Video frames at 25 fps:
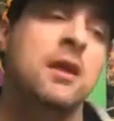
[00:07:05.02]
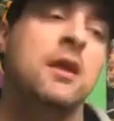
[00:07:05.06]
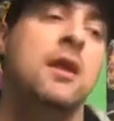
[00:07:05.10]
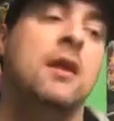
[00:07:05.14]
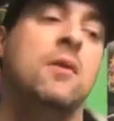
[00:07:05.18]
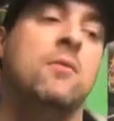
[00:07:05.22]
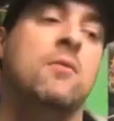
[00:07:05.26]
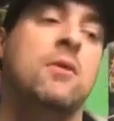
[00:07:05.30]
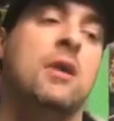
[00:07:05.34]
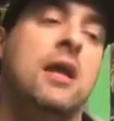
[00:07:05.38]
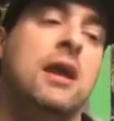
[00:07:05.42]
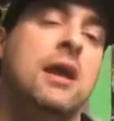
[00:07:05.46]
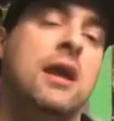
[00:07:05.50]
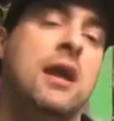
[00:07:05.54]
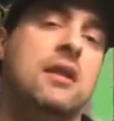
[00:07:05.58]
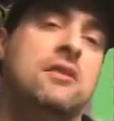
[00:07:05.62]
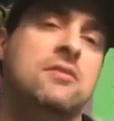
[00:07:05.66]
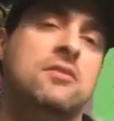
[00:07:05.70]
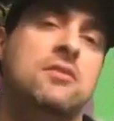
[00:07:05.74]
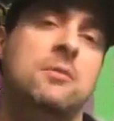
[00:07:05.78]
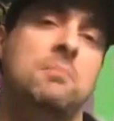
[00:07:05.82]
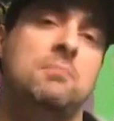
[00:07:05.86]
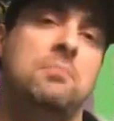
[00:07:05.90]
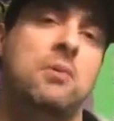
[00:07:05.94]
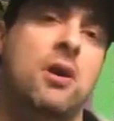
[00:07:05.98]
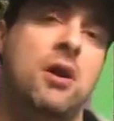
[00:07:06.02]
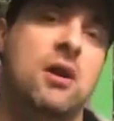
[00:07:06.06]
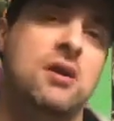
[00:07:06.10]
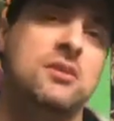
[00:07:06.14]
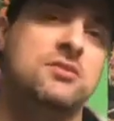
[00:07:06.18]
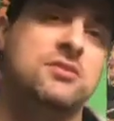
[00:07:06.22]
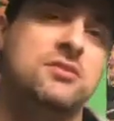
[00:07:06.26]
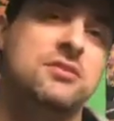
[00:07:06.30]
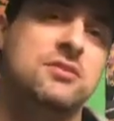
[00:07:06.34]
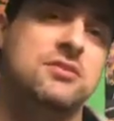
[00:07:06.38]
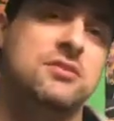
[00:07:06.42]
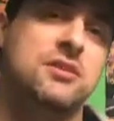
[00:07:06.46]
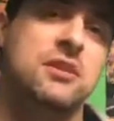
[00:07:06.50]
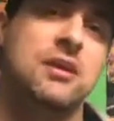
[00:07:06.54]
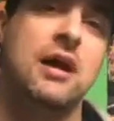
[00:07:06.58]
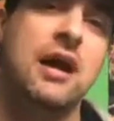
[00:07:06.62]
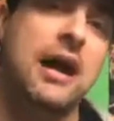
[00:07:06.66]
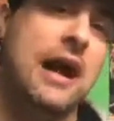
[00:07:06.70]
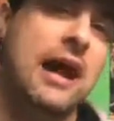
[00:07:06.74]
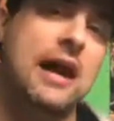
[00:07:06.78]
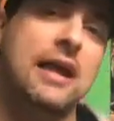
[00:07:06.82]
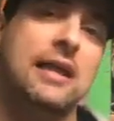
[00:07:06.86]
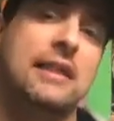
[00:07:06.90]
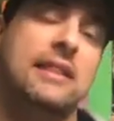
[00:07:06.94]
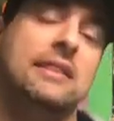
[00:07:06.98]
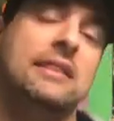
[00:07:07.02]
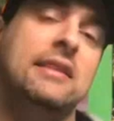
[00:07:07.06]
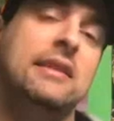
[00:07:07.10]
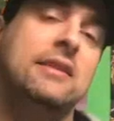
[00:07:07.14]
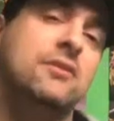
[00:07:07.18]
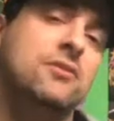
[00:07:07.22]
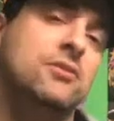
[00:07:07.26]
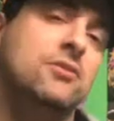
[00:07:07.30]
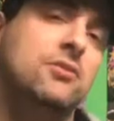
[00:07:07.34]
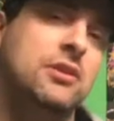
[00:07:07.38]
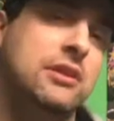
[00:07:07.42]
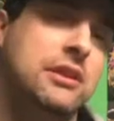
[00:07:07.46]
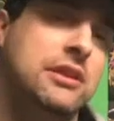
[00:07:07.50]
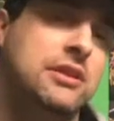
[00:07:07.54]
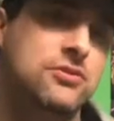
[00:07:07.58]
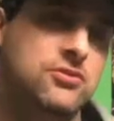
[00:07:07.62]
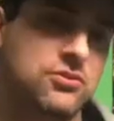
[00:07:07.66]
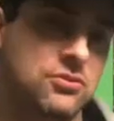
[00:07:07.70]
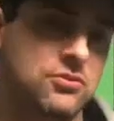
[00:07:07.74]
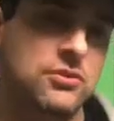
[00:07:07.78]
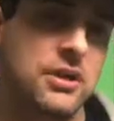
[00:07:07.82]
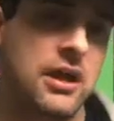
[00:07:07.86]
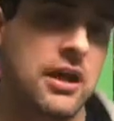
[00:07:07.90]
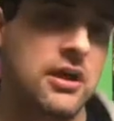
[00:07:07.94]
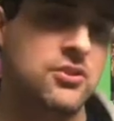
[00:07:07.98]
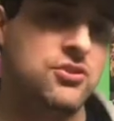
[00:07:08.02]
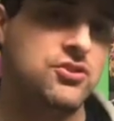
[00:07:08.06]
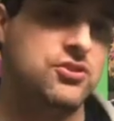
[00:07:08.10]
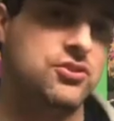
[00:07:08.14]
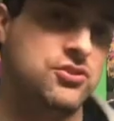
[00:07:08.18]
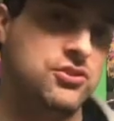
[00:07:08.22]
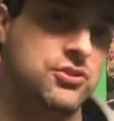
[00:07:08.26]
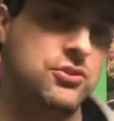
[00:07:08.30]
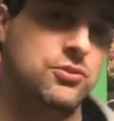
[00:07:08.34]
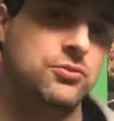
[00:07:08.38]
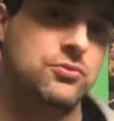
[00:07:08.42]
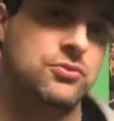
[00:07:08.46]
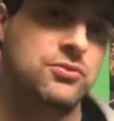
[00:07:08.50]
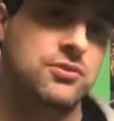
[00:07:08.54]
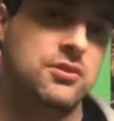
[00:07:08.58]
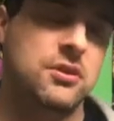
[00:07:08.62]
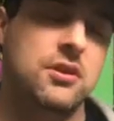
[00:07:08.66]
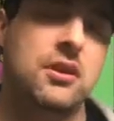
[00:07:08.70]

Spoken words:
And when I got to the bosses, I literally do not shoot.